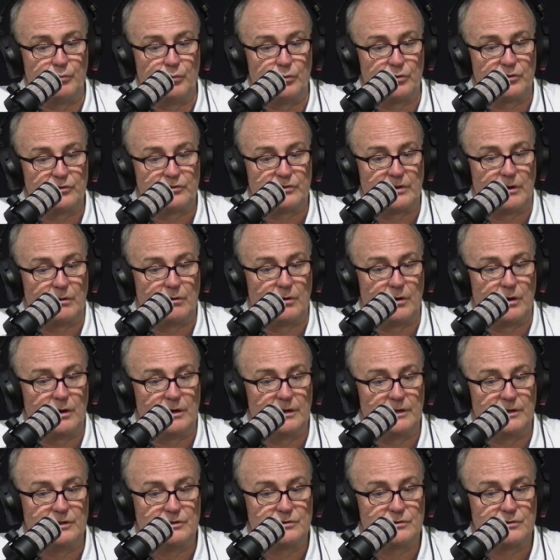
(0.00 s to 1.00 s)
Border so
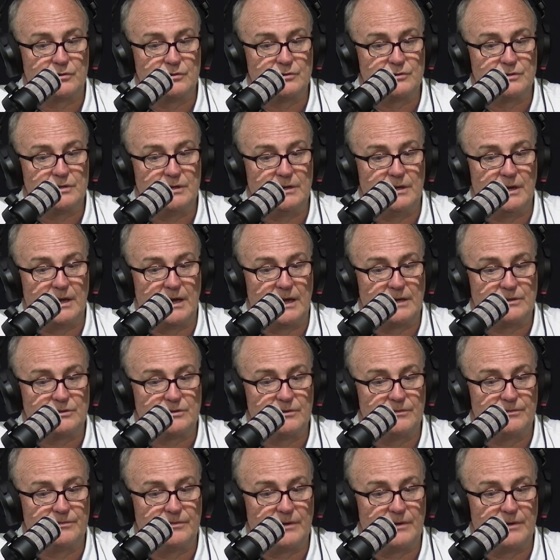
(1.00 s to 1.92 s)
highly is because he had to